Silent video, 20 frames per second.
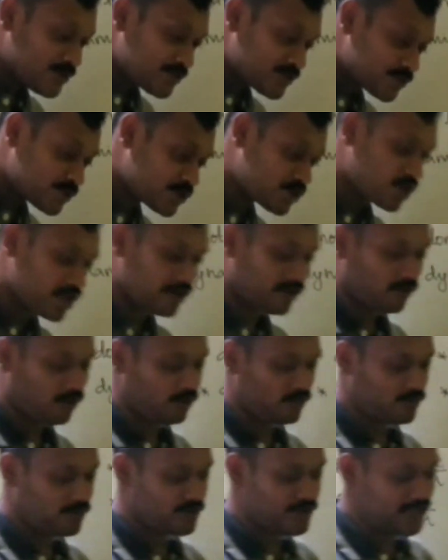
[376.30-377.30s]
0.
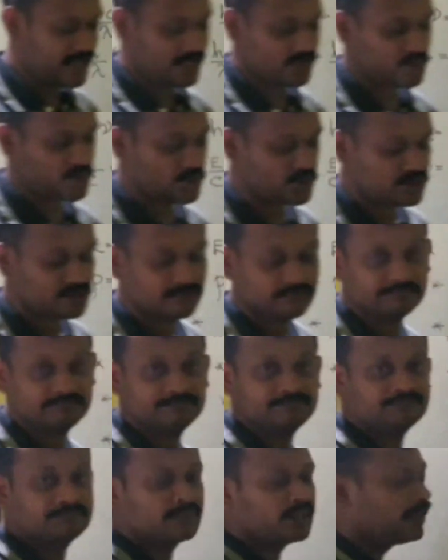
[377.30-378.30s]
Yes.
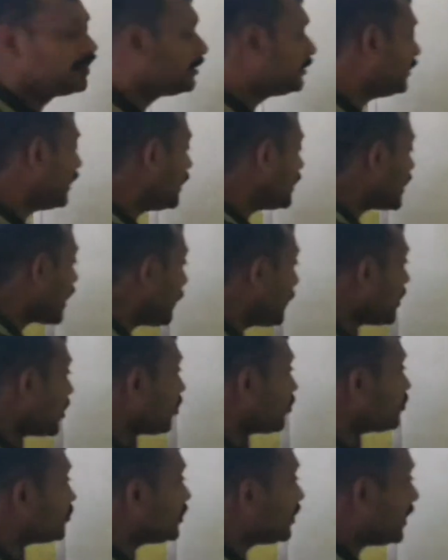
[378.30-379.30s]
Then coming
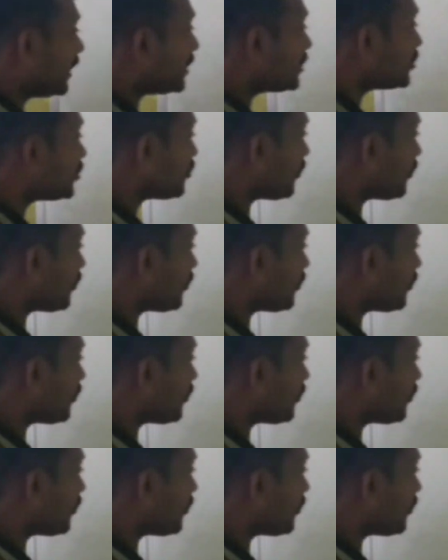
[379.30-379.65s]
on to the next